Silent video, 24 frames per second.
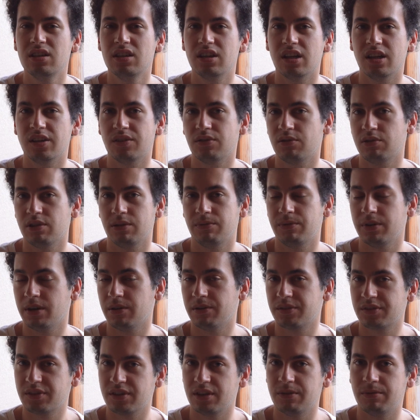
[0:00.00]
as to if you
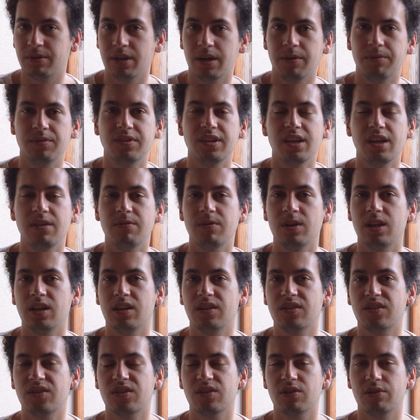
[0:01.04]
have
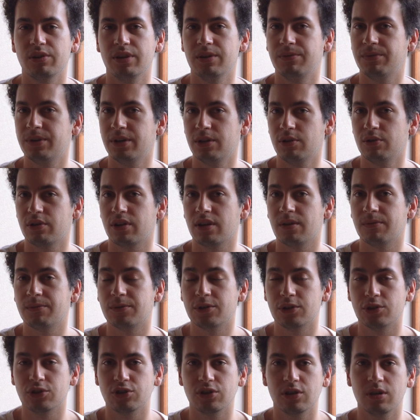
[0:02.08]
savings, or if you're looking
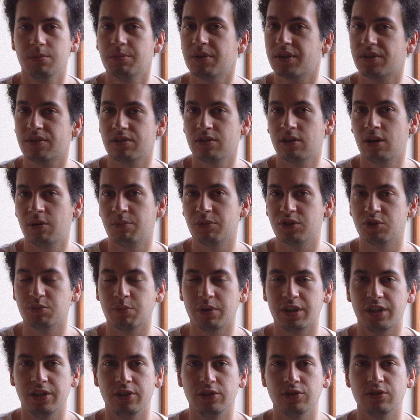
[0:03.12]
for a job as to how much
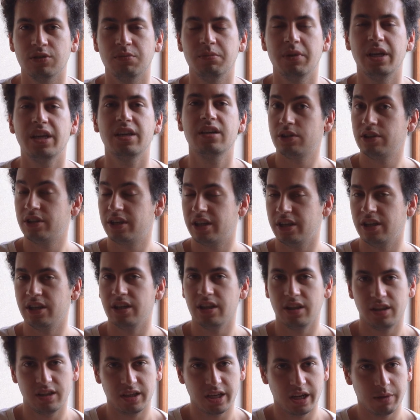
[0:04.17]
money you should make. It
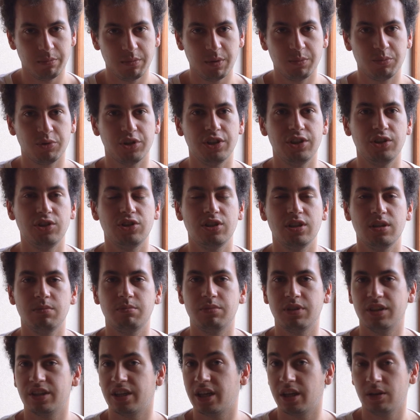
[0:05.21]
can be pretty cheap,
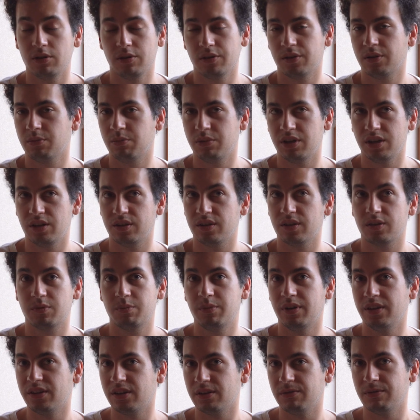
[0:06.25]
it can also be as
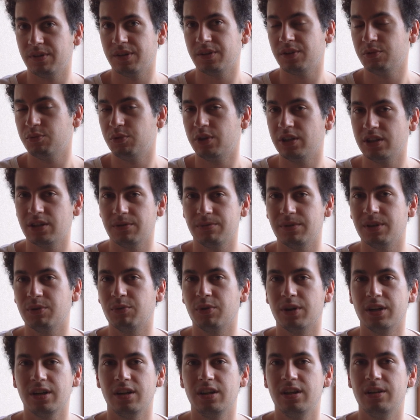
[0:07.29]
expensive as you want if you
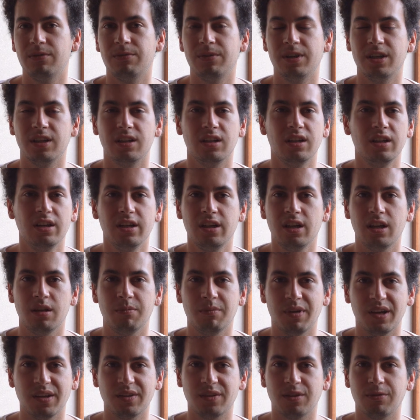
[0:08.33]
want to live in a
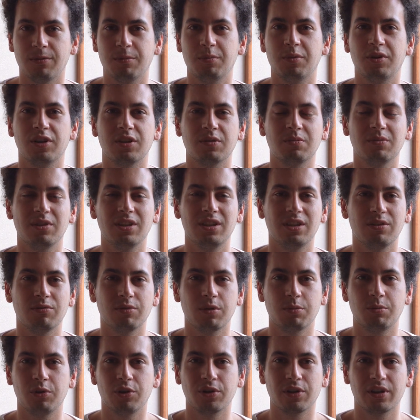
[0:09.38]
massive apartment in
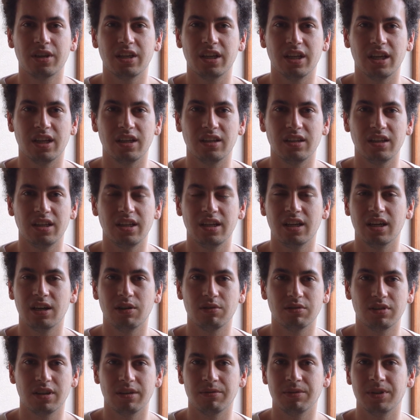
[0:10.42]
Roppongi and eat
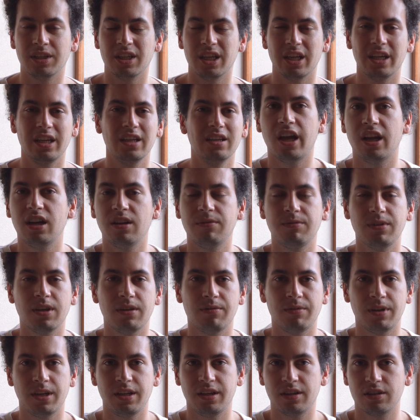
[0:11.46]
out every day. And if you
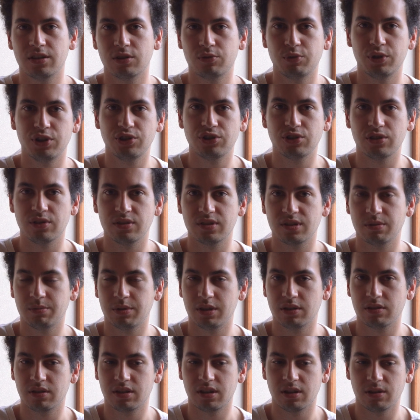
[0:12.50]
have any other questions
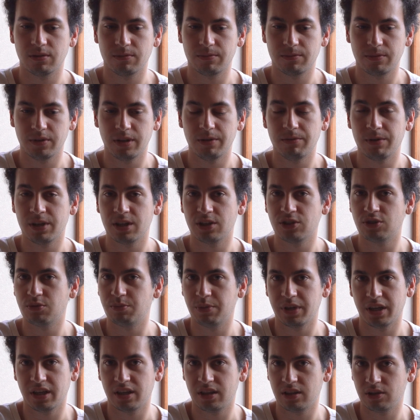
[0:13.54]
about kind of living in
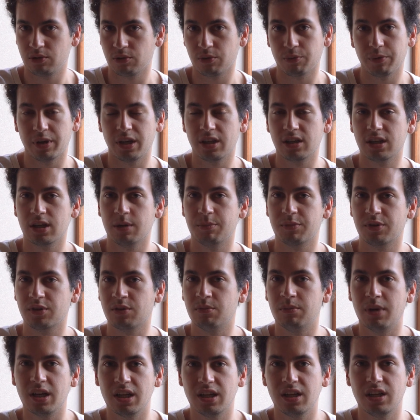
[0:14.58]
Japan or when it comes
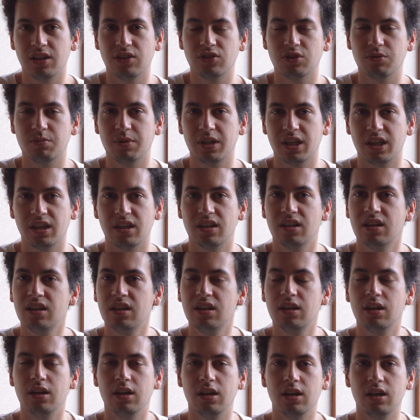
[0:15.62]
to money in Japan,
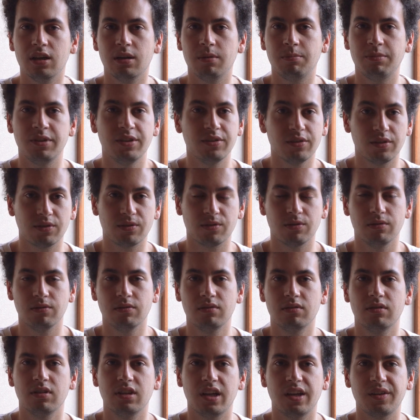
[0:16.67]
please also
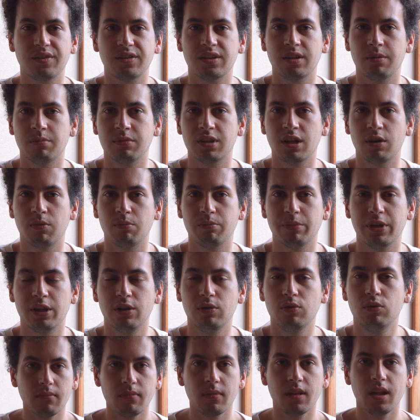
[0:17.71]
ask them down
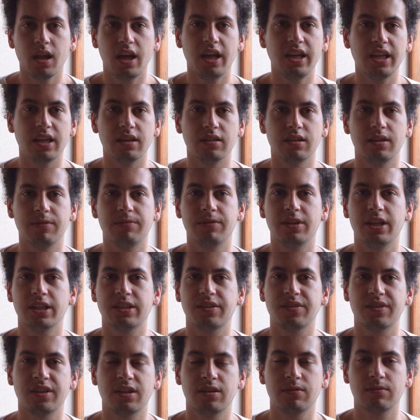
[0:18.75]
below. And yeah, if you like
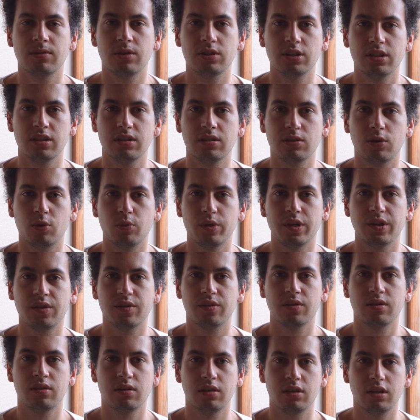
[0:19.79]
this kind of content, always
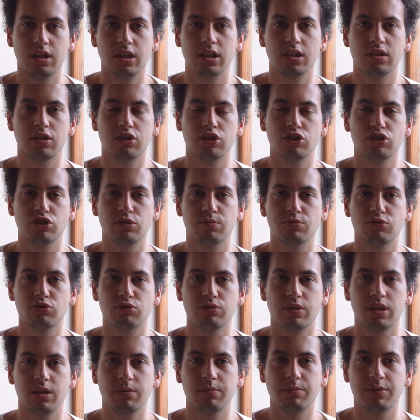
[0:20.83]

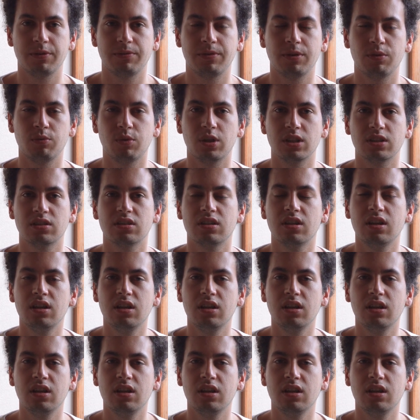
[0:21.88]
subscribe if you want.